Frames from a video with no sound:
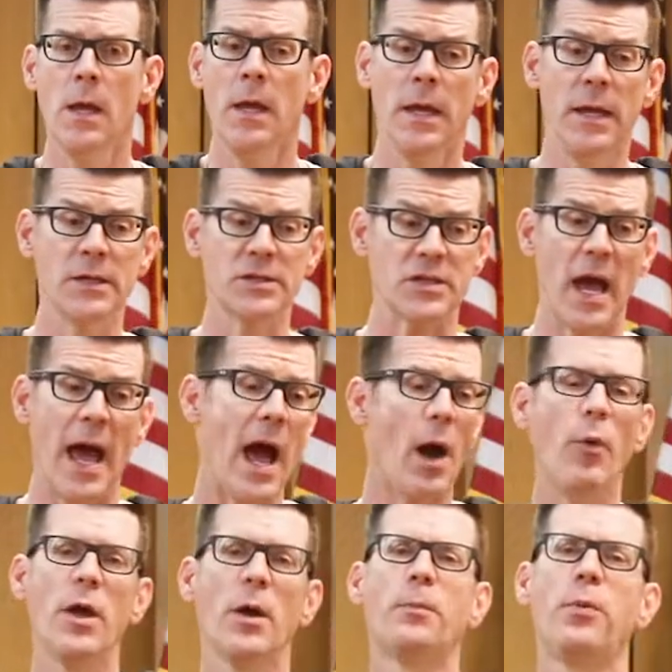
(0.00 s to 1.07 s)
is how
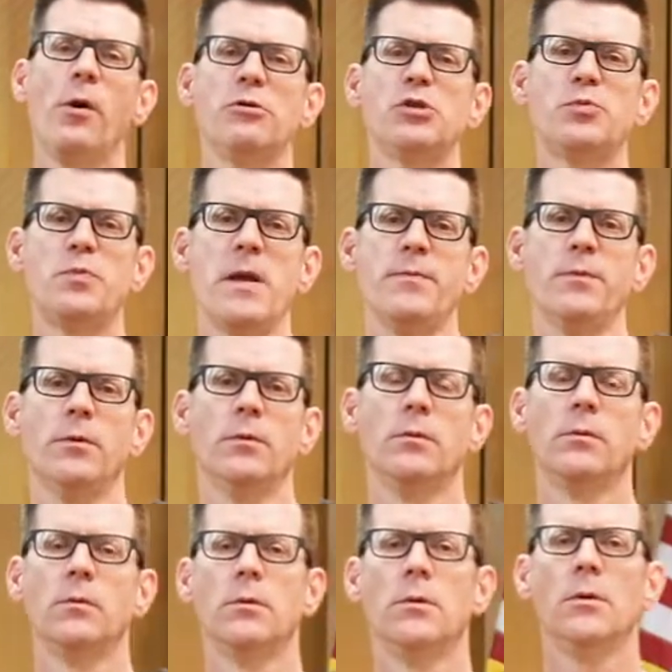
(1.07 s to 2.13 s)
we approach people.
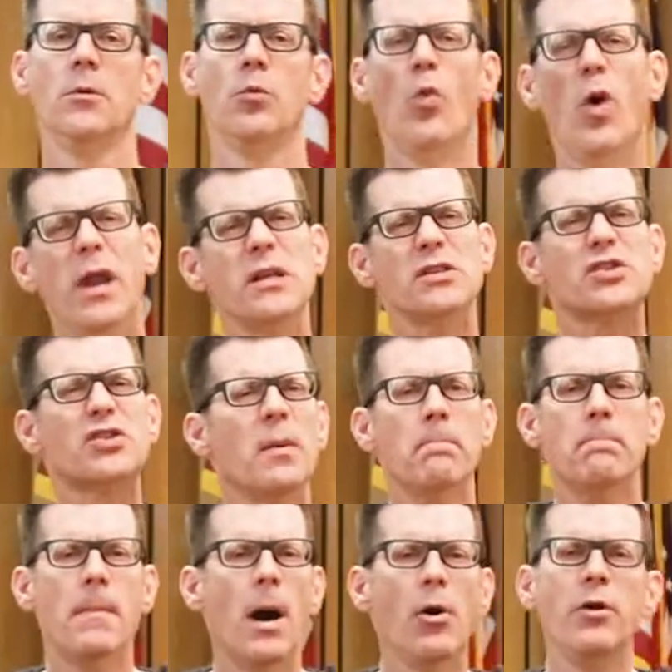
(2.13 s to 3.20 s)
What is the
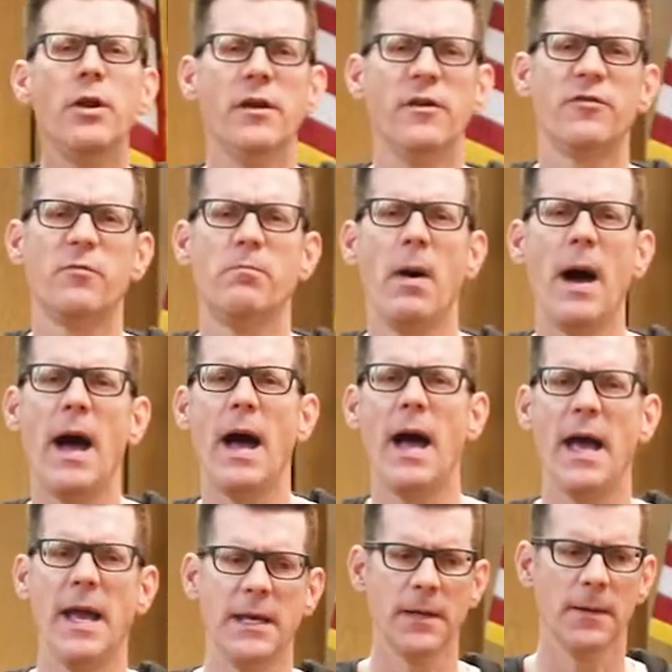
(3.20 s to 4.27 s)
motive
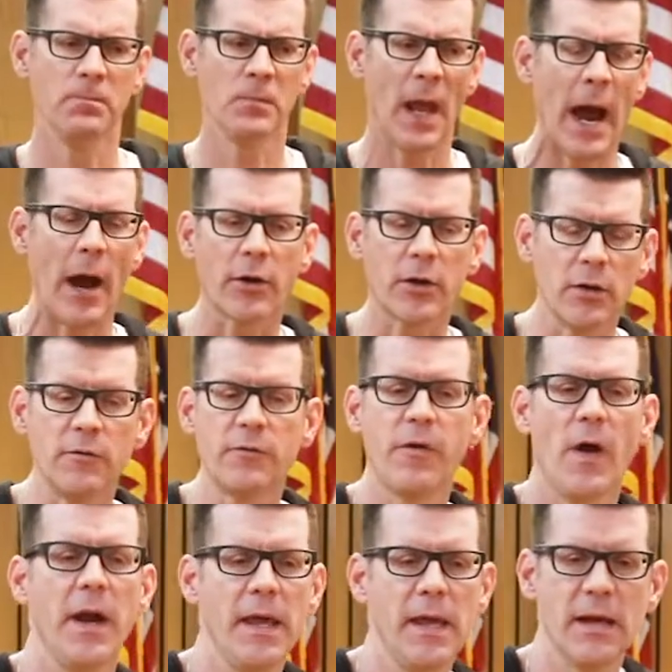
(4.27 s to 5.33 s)
behind our
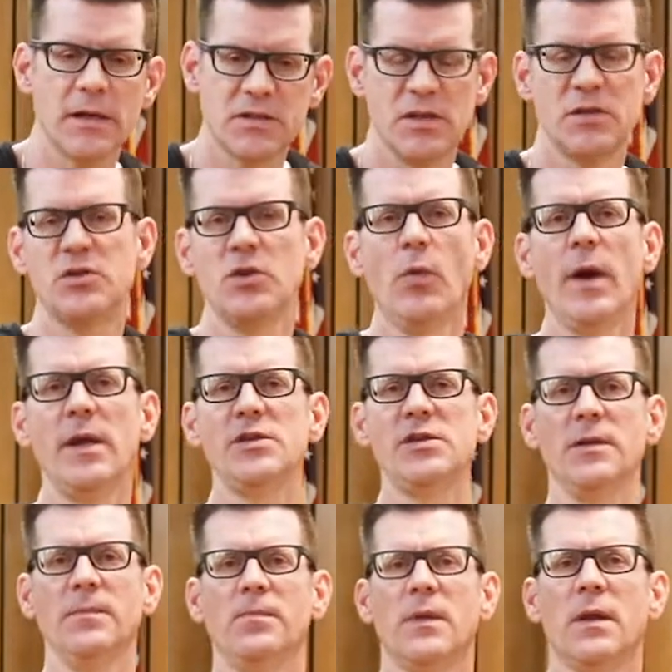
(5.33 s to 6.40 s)
confronting a
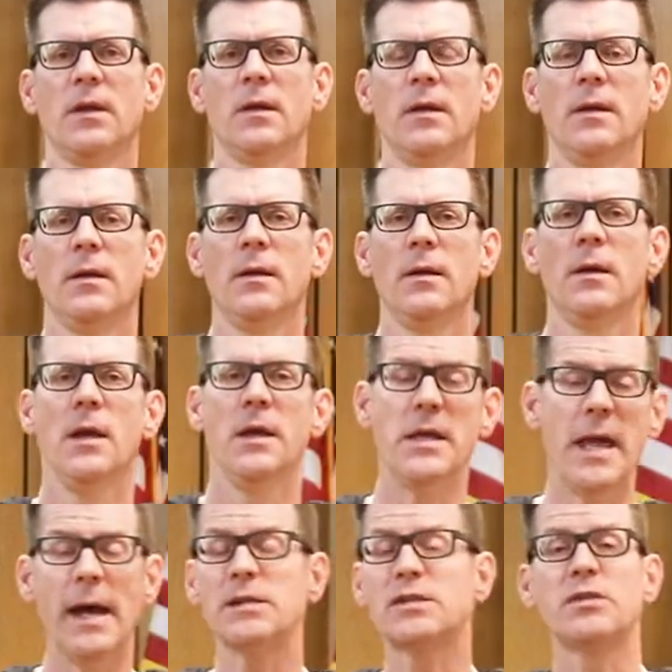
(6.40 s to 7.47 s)
situation?
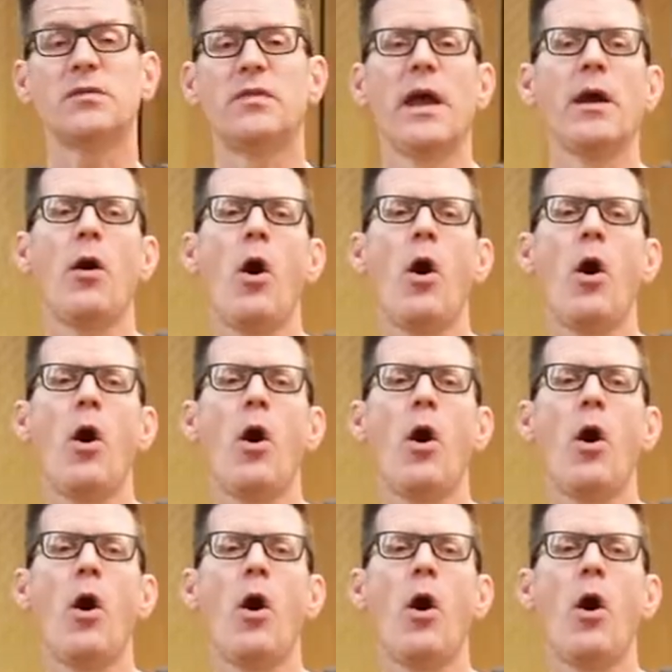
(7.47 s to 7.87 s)
Yes, there